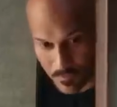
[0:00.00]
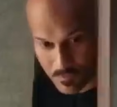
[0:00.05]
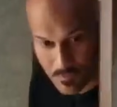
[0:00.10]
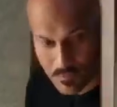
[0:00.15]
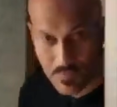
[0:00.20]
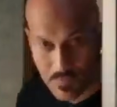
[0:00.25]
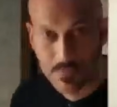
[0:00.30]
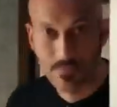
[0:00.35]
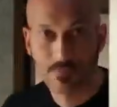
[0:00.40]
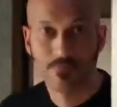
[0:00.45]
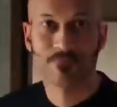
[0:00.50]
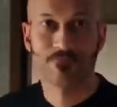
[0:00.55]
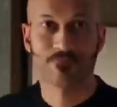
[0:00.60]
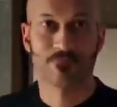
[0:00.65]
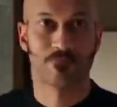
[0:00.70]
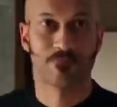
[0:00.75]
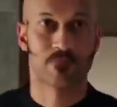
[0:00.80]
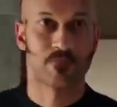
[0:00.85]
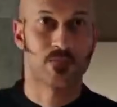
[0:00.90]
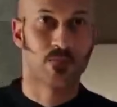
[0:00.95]
tends to play
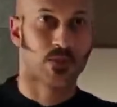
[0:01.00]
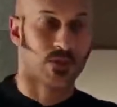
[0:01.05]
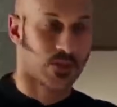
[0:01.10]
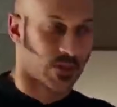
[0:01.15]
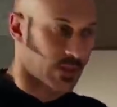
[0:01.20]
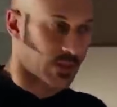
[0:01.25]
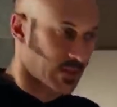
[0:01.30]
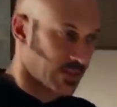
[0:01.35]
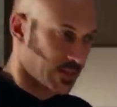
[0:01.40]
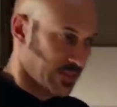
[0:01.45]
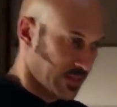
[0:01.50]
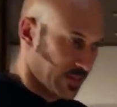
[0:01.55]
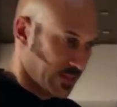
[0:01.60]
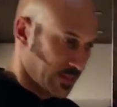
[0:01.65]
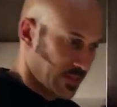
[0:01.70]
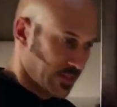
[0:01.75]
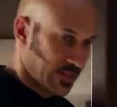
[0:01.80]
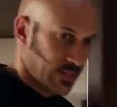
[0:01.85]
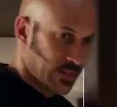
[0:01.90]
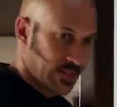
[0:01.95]
sort of bit
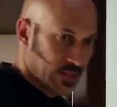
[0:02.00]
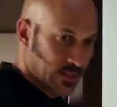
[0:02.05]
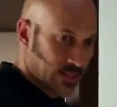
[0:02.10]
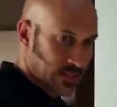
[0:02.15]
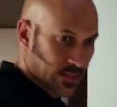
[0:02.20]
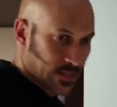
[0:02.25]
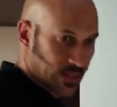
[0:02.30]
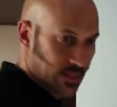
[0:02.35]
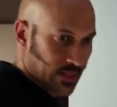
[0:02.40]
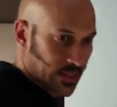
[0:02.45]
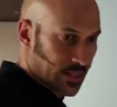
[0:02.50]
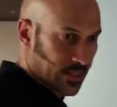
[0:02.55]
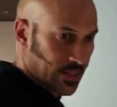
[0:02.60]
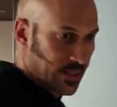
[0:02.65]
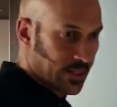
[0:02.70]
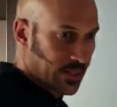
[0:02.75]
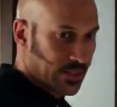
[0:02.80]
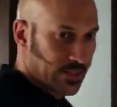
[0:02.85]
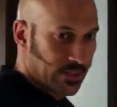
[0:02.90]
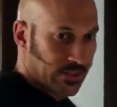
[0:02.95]
parts in films like
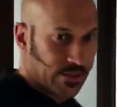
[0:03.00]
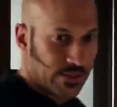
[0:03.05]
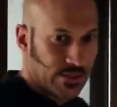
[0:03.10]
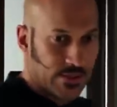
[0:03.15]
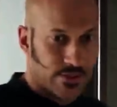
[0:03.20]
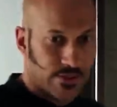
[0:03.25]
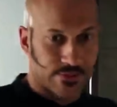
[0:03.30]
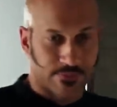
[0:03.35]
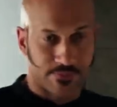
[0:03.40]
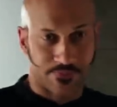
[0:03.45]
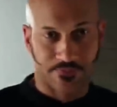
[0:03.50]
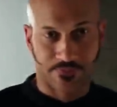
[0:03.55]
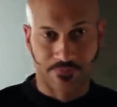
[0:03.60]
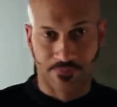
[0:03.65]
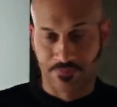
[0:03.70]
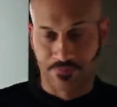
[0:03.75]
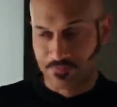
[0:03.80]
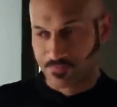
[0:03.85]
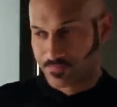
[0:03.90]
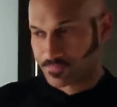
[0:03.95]
Wonka and Why
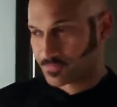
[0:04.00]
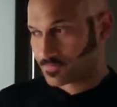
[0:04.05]
Him,